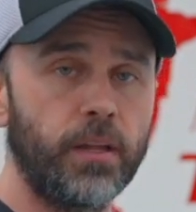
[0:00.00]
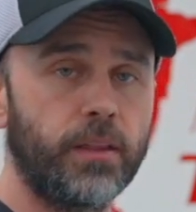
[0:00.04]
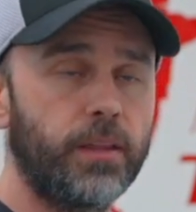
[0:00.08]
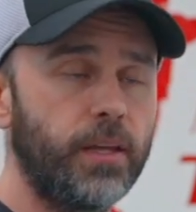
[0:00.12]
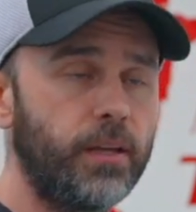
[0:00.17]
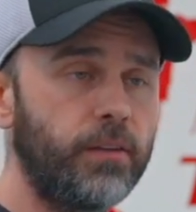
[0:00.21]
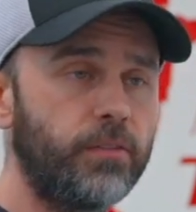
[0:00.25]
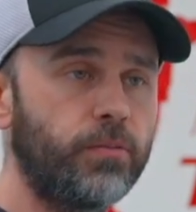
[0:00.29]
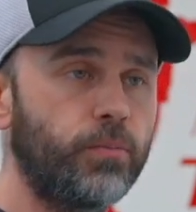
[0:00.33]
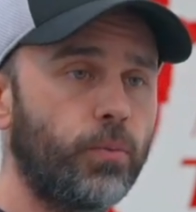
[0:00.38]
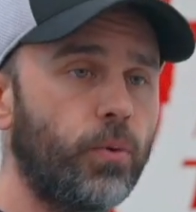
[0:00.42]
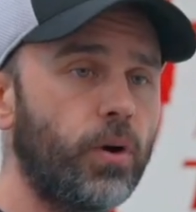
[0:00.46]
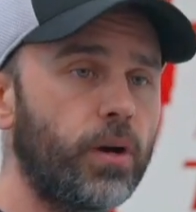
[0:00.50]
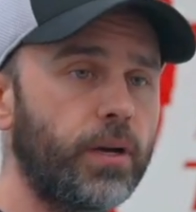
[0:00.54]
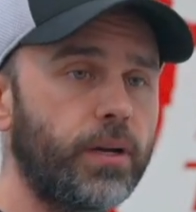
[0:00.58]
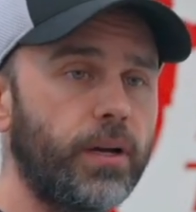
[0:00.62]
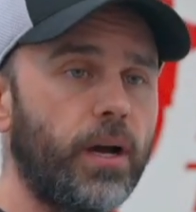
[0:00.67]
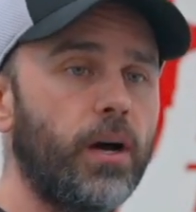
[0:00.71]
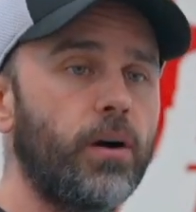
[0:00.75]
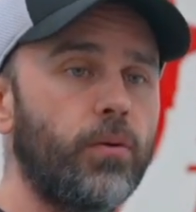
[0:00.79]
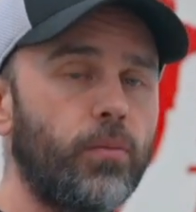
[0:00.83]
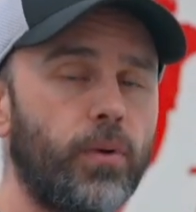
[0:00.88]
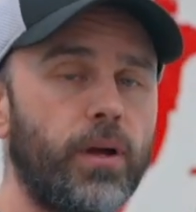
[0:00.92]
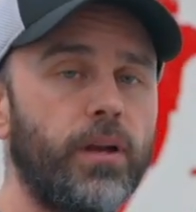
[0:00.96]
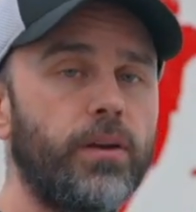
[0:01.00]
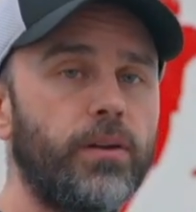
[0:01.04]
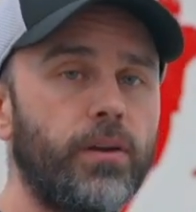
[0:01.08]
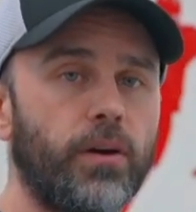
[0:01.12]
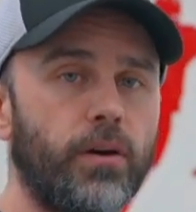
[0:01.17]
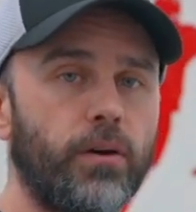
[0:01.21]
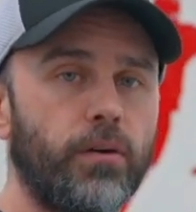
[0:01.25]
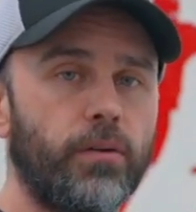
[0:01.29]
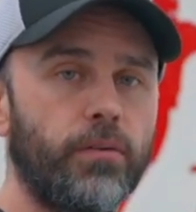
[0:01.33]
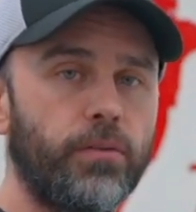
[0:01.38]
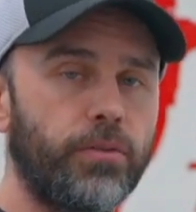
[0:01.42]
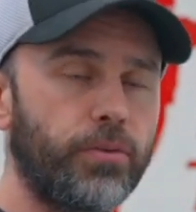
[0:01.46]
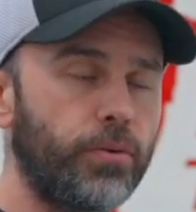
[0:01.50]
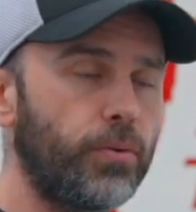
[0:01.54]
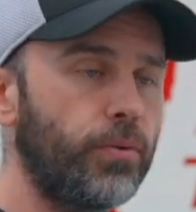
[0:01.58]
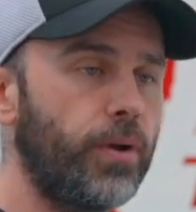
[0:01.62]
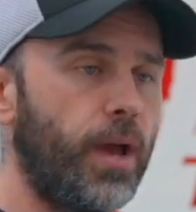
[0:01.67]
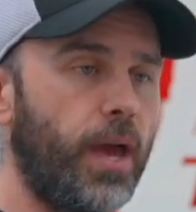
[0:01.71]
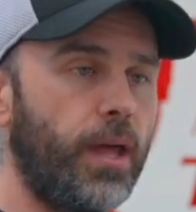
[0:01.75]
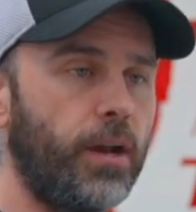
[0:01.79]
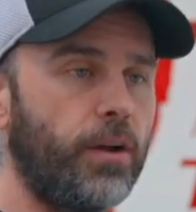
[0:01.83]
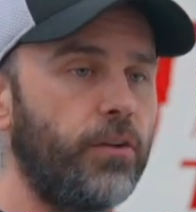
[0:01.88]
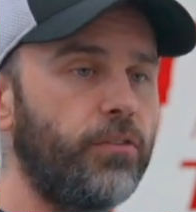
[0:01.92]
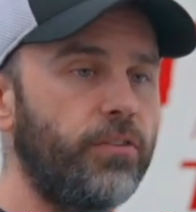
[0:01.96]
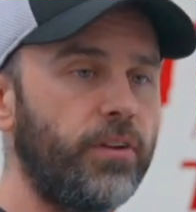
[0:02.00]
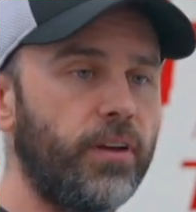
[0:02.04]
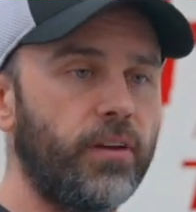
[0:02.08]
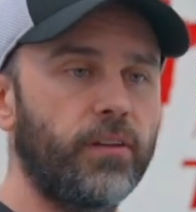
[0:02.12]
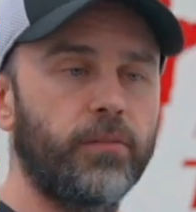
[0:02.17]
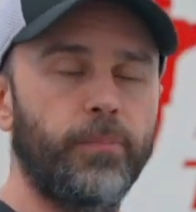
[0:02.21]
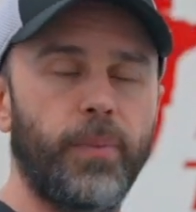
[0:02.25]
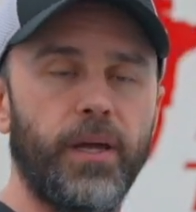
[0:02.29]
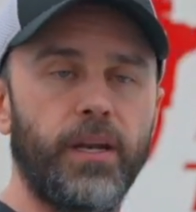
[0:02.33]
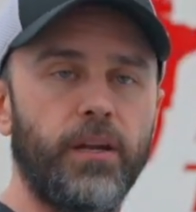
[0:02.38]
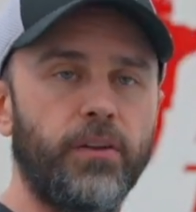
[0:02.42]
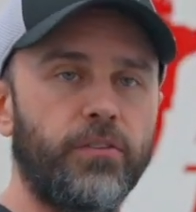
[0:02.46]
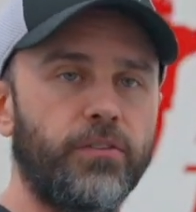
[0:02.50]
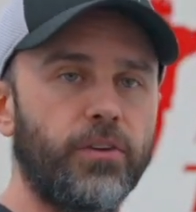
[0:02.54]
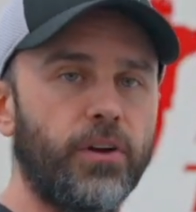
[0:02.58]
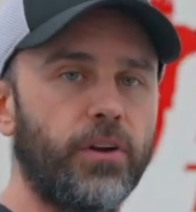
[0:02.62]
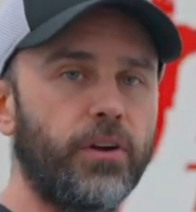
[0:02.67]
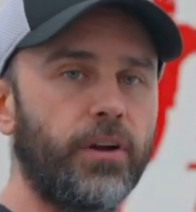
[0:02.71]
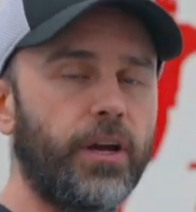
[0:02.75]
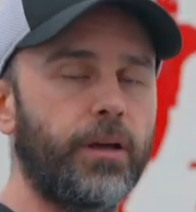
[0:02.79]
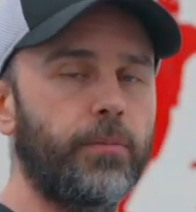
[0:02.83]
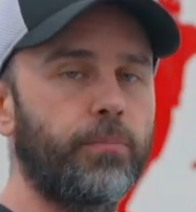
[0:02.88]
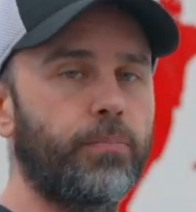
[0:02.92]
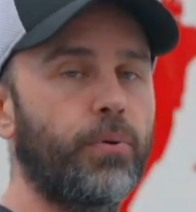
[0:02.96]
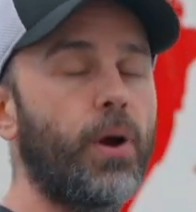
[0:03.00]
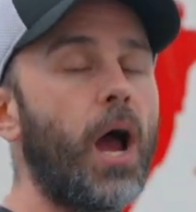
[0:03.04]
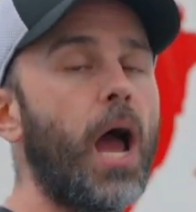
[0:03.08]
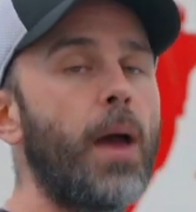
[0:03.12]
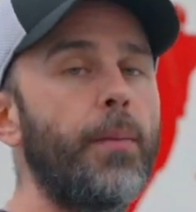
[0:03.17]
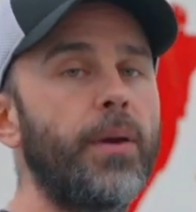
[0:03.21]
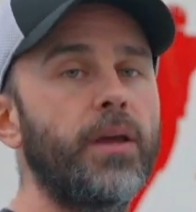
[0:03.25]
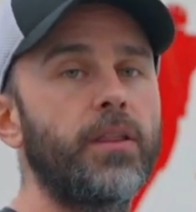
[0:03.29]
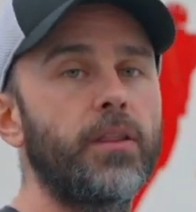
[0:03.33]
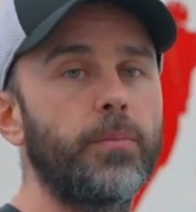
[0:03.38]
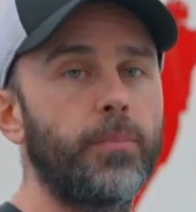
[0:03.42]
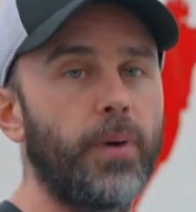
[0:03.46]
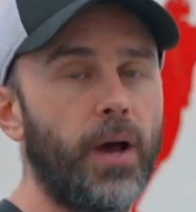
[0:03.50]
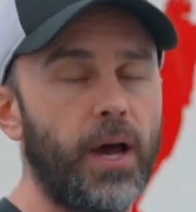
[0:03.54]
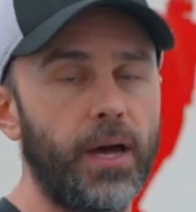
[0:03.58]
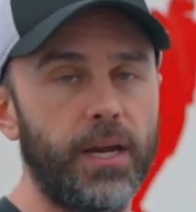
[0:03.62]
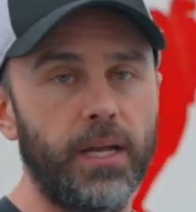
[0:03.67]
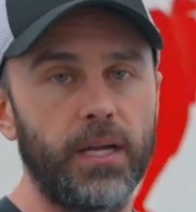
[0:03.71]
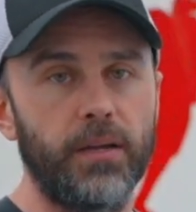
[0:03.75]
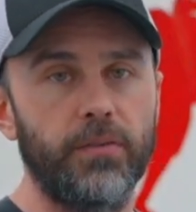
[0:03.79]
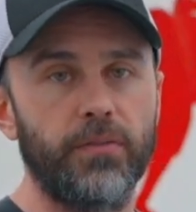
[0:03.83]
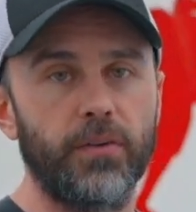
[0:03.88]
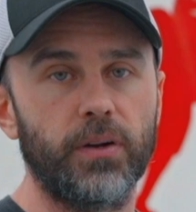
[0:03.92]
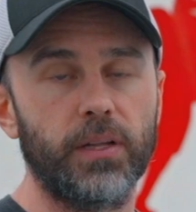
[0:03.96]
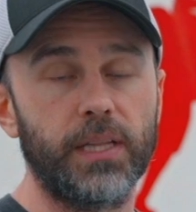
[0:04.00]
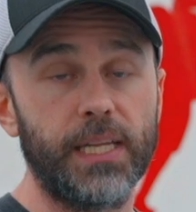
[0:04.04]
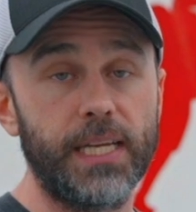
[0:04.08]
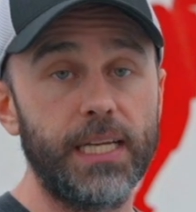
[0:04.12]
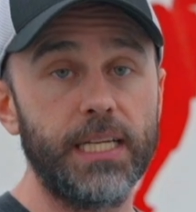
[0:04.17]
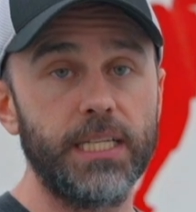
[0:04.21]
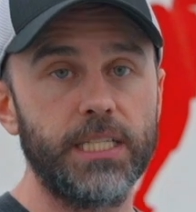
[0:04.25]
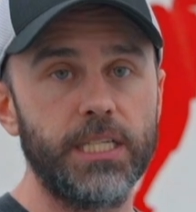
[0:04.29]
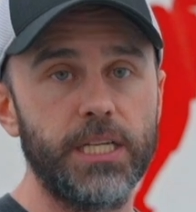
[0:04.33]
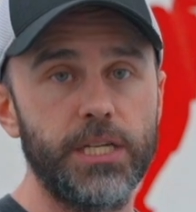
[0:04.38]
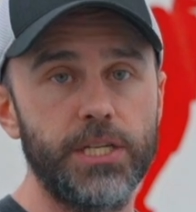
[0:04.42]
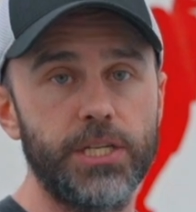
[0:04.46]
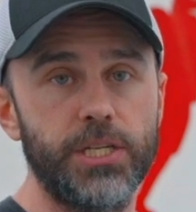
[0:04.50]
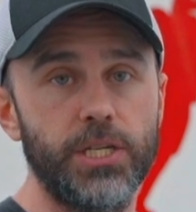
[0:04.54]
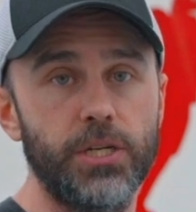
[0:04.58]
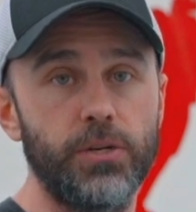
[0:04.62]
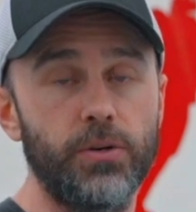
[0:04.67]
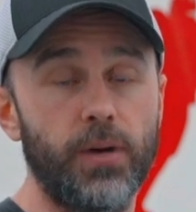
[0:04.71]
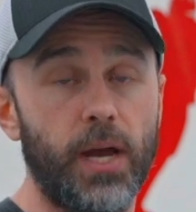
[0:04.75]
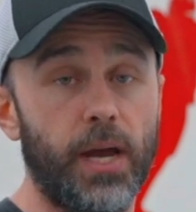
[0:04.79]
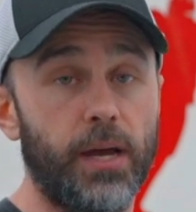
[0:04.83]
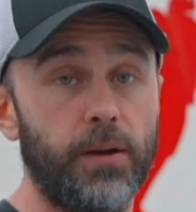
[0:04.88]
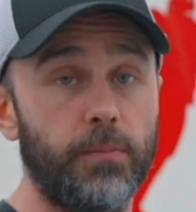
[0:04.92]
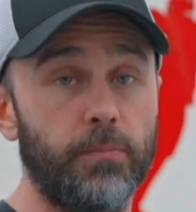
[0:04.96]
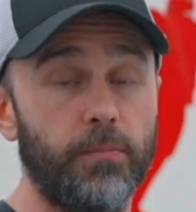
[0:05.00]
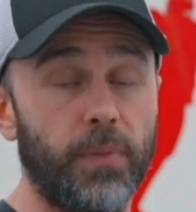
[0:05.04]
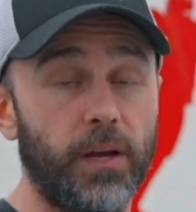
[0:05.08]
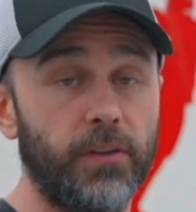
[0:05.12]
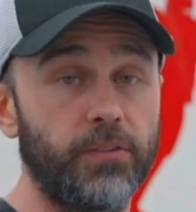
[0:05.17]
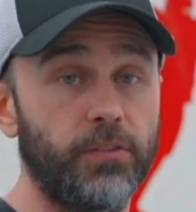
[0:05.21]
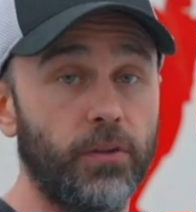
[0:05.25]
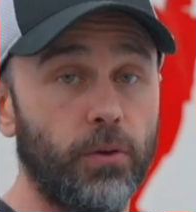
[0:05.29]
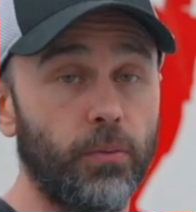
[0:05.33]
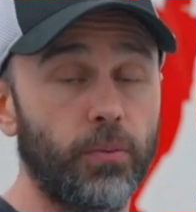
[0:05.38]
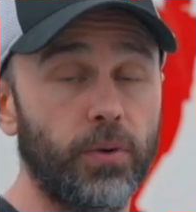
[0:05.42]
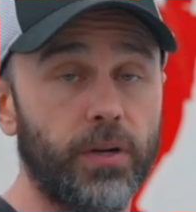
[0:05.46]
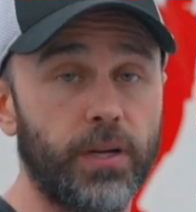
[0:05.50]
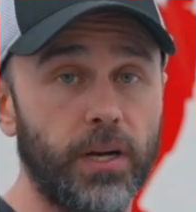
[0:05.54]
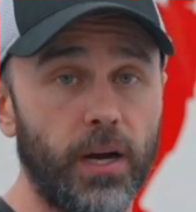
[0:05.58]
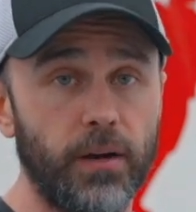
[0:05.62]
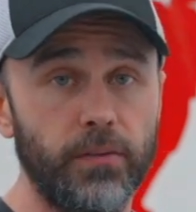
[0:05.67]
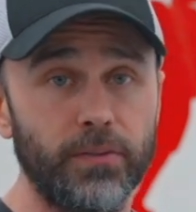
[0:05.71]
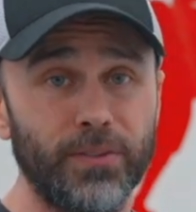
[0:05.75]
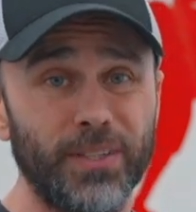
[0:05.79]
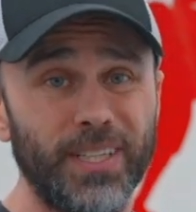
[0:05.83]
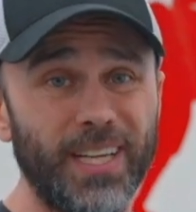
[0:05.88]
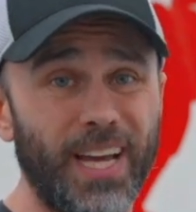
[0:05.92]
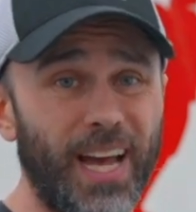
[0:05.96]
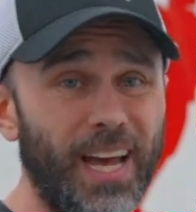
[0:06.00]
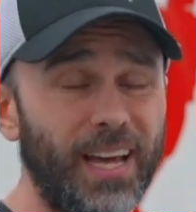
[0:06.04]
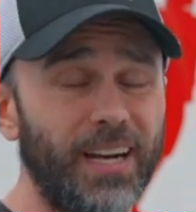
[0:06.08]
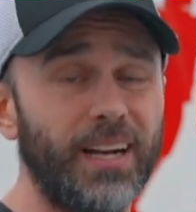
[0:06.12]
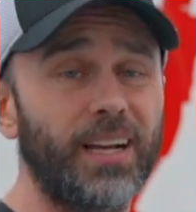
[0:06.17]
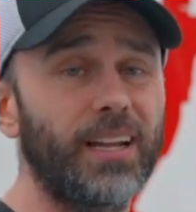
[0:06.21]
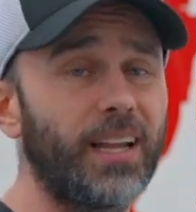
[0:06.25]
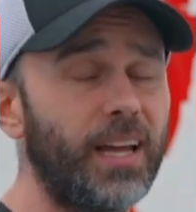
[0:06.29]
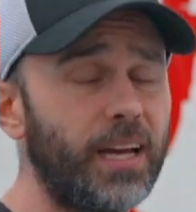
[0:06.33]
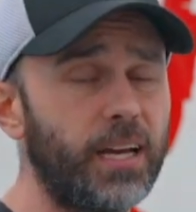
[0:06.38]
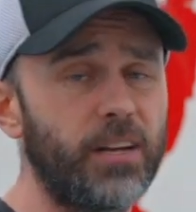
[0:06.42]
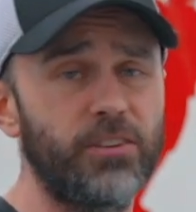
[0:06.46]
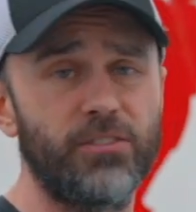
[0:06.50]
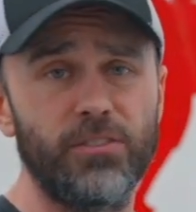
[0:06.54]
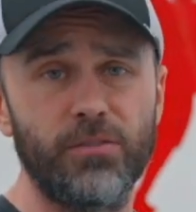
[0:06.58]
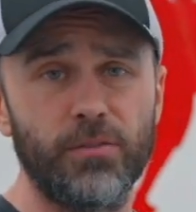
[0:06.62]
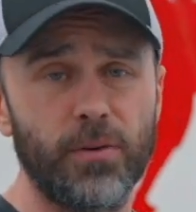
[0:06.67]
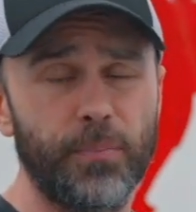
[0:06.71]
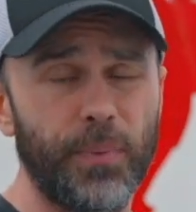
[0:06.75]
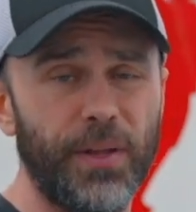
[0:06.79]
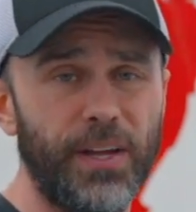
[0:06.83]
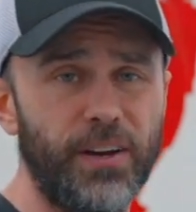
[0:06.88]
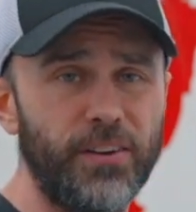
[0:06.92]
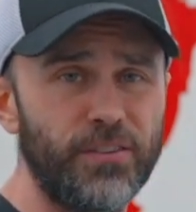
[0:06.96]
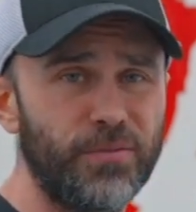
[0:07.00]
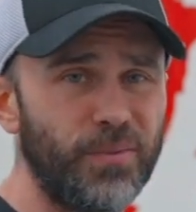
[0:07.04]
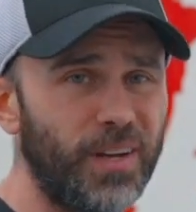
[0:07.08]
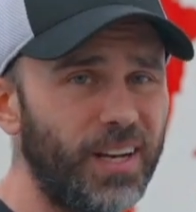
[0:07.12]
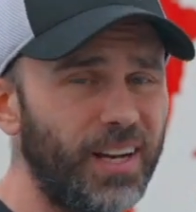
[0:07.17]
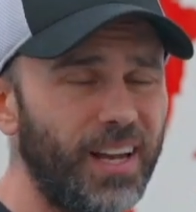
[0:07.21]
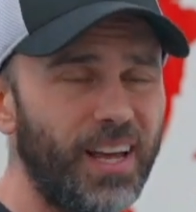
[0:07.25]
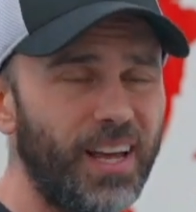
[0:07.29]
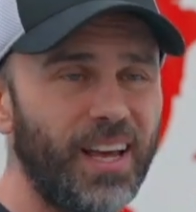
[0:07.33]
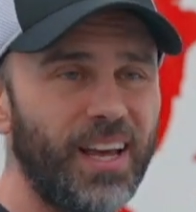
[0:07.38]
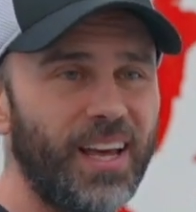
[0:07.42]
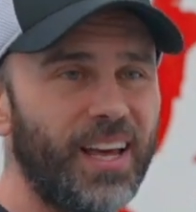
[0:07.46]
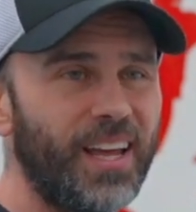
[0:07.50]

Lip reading: This workout window, through energy expenditure and priming the body for lean tissue and muscle recovery and glycogen replenishment,